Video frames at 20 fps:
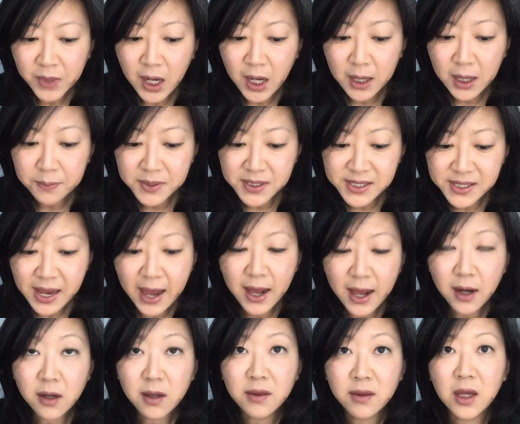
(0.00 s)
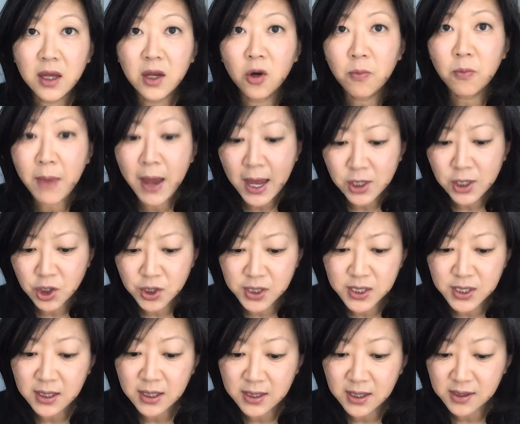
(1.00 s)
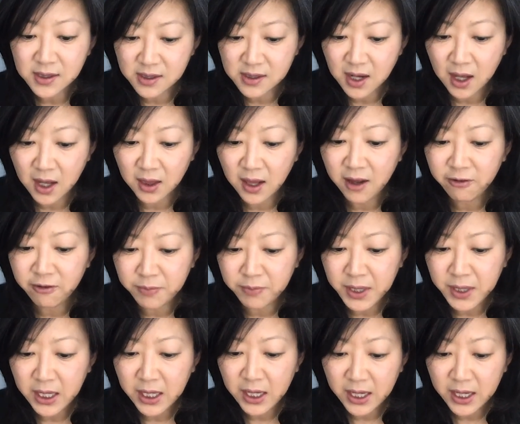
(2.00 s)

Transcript: I am sad that your majesty does not love me